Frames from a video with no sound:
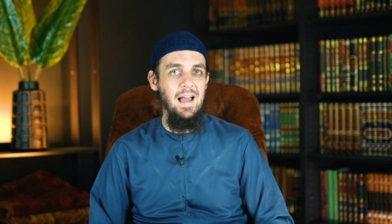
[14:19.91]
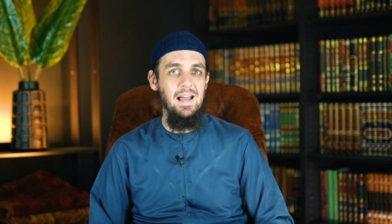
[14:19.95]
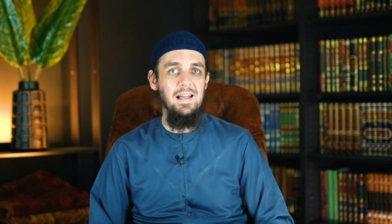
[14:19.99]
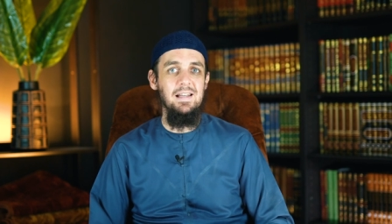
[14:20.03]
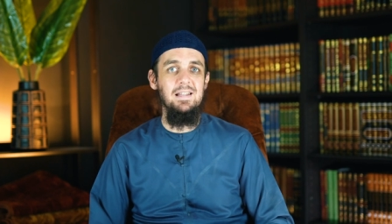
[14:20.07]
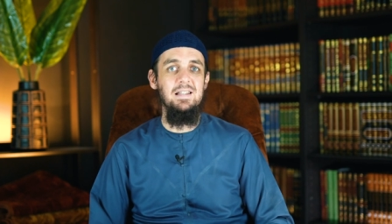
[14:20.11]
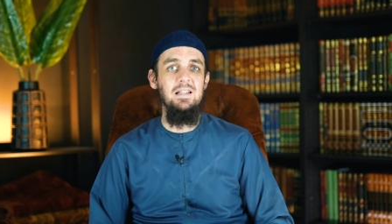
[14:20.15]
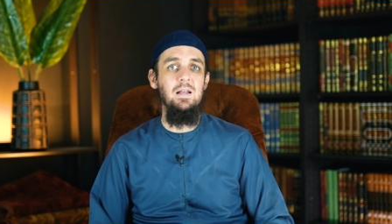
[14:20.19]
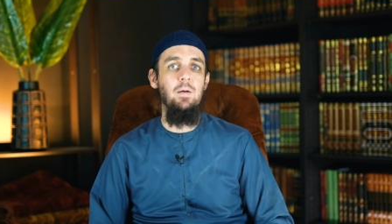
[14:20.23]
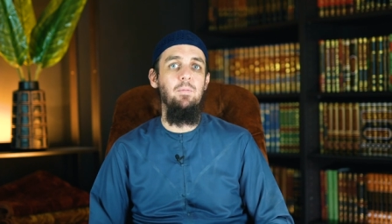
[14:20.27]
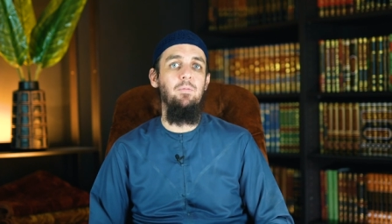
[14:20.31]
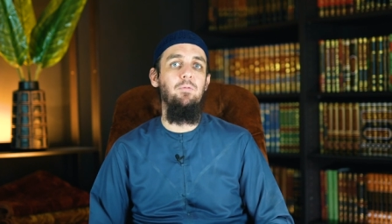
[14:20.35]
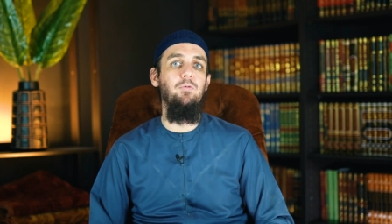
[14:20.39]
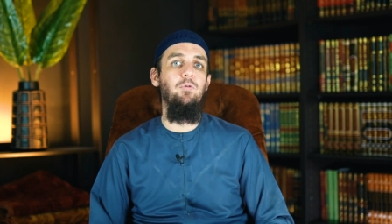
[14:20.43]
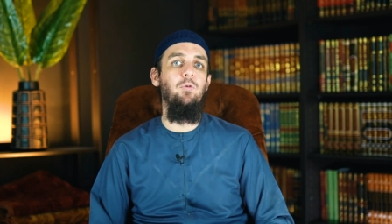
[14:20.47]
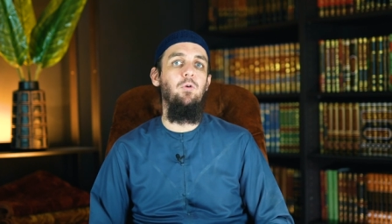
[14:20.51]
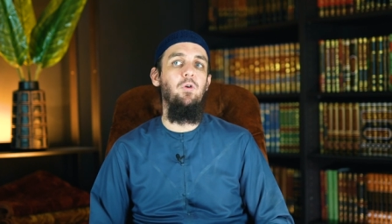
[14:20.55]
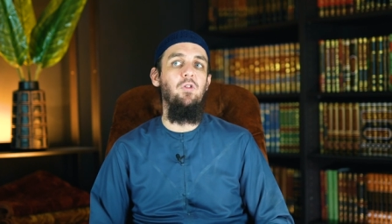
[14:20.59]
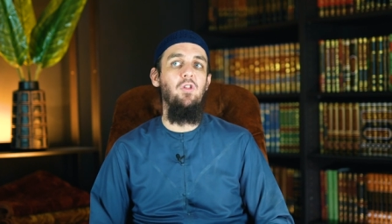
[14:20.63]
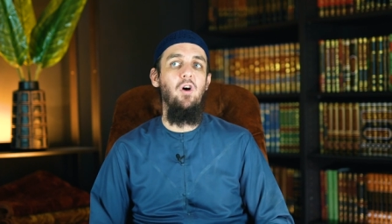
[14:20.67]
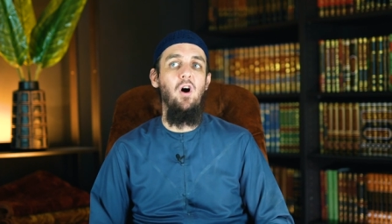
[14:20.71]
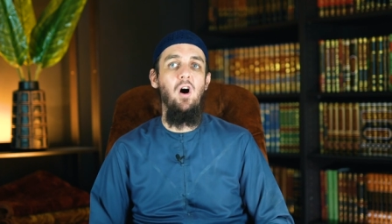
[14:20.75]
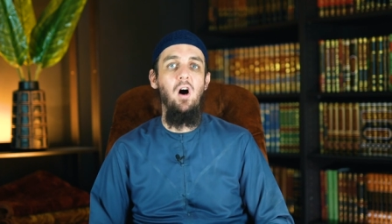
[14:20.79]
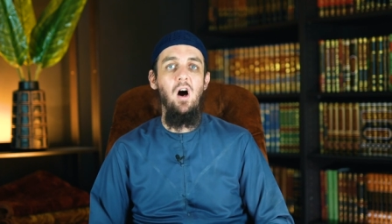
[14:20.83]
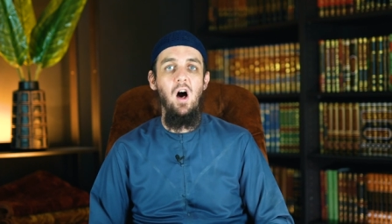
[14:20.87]
except for
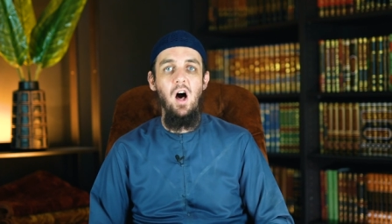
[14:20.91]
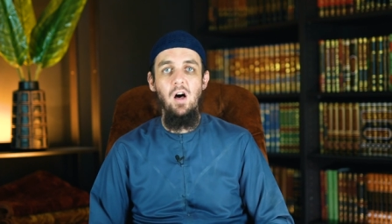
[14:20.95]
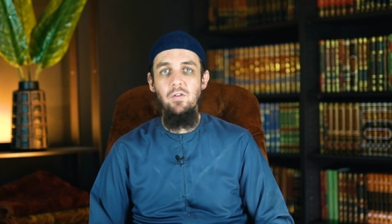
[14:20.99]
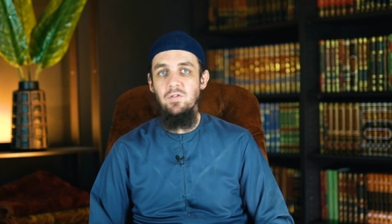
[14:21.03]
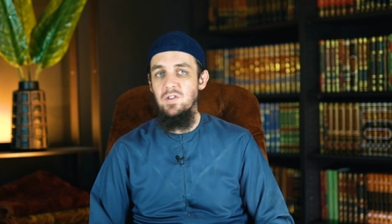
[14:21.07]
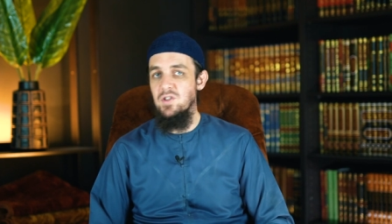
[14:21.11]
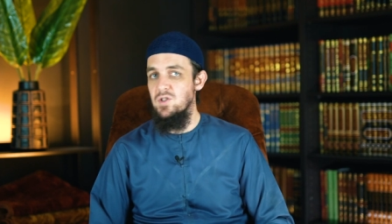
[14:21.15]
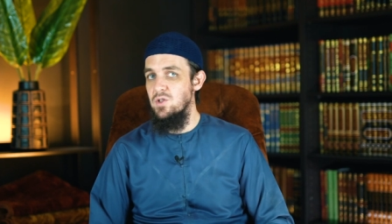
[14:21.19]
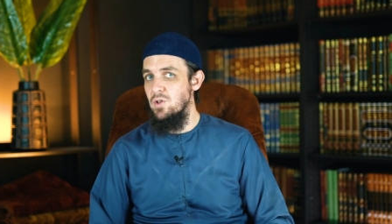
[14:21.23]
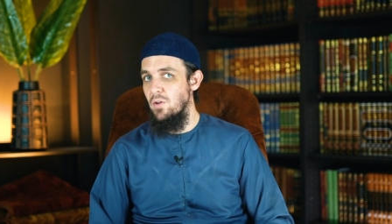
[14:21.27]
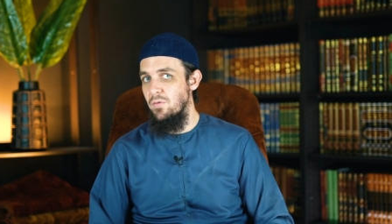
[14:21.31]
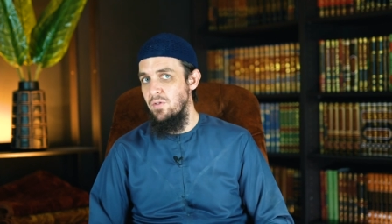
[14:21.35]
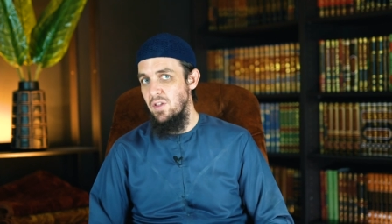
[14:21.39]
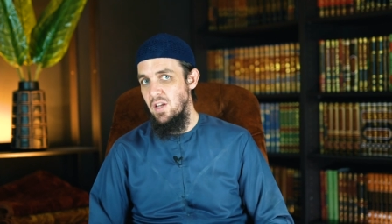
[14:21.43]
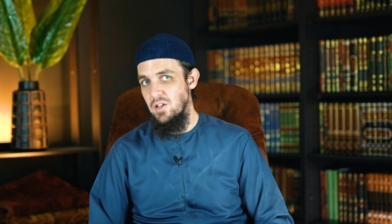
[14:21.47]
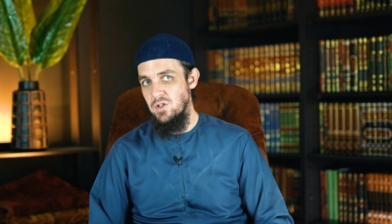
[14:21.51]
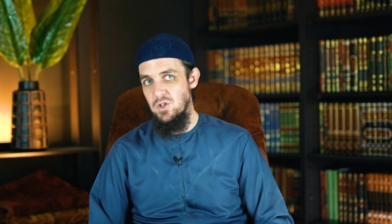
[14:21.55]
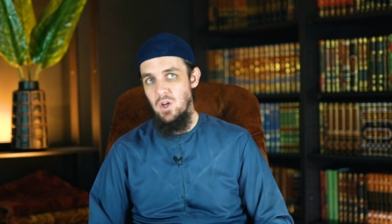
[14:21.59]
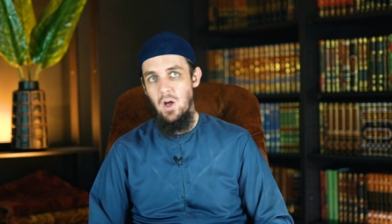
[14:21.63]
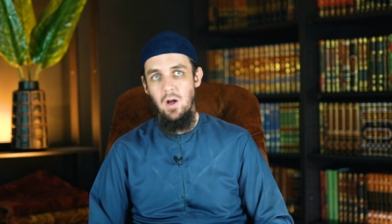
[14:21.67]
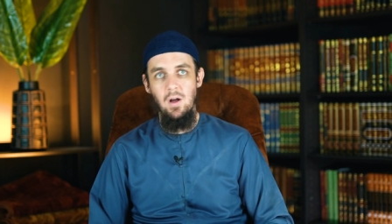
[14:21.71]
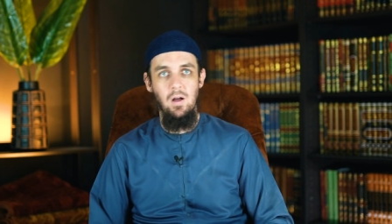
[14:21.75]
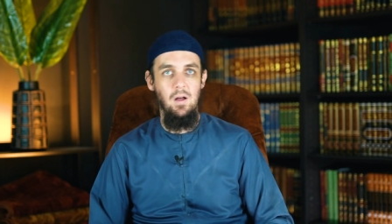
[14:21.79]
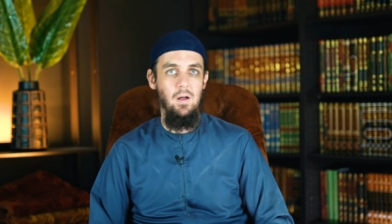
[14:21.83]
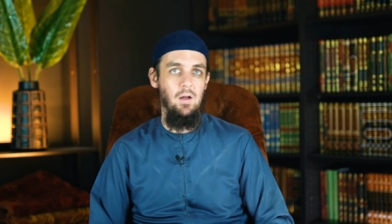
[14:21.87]
the harvest of their
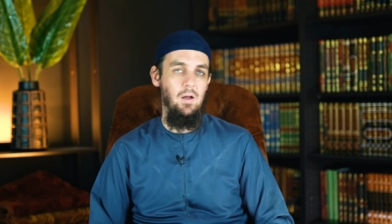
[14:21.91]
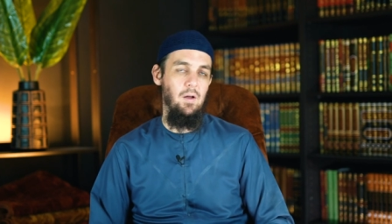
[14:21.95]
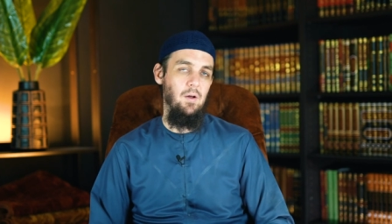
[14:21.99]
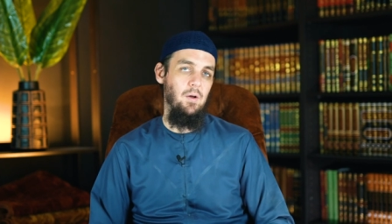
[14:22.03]
tongue?